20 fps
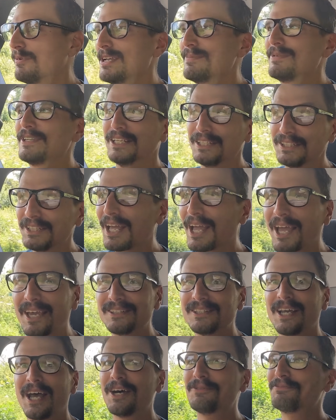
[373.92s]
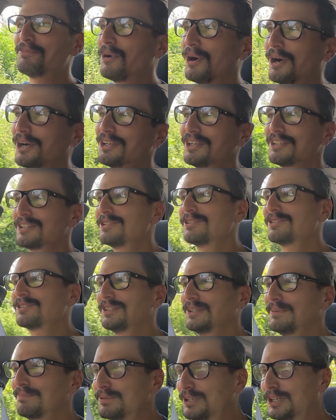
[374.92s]
maybe a Nan had one and used
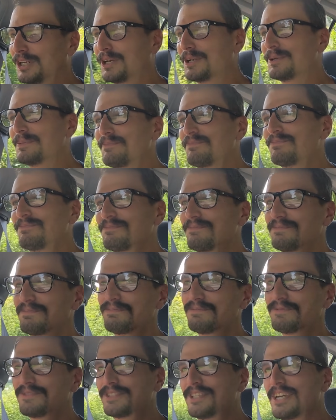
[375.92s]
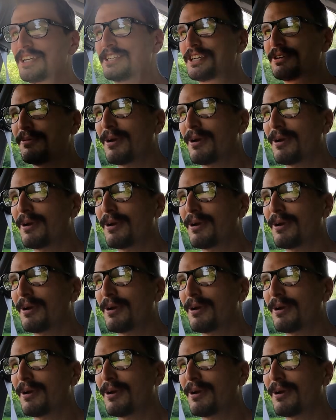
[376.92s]
to, you know, take